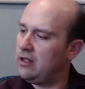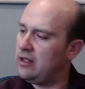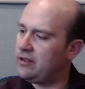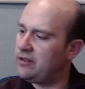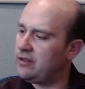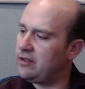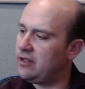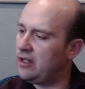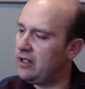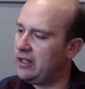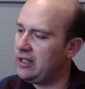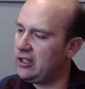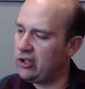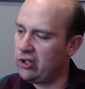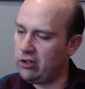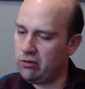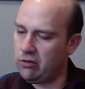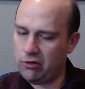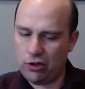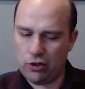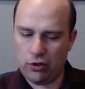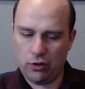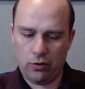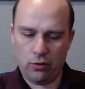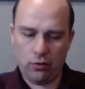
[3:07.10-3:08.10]
It's uh,
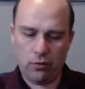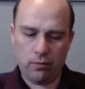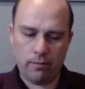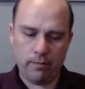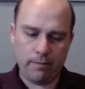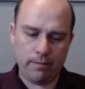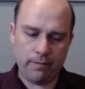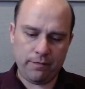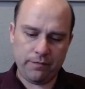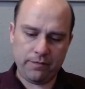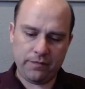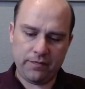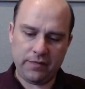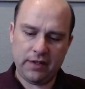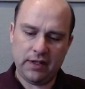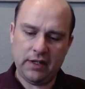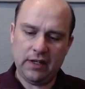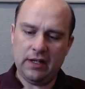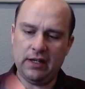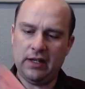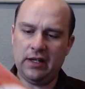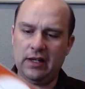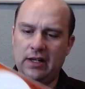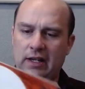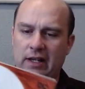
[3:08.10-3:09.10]
issue two.
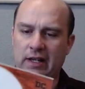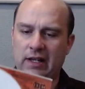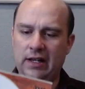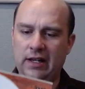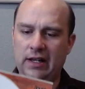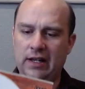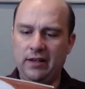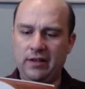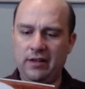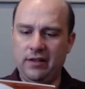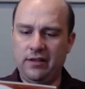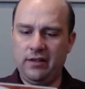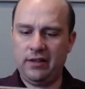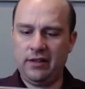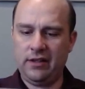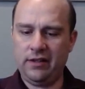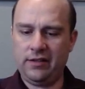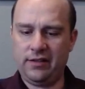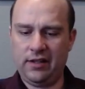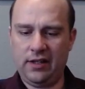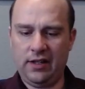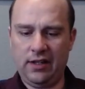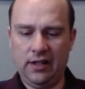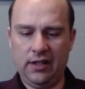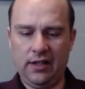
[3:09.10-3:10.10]
And then
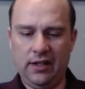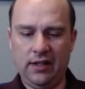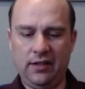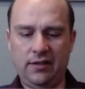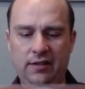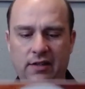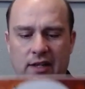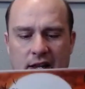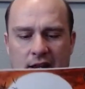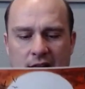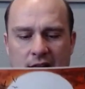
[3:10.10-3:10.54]
this is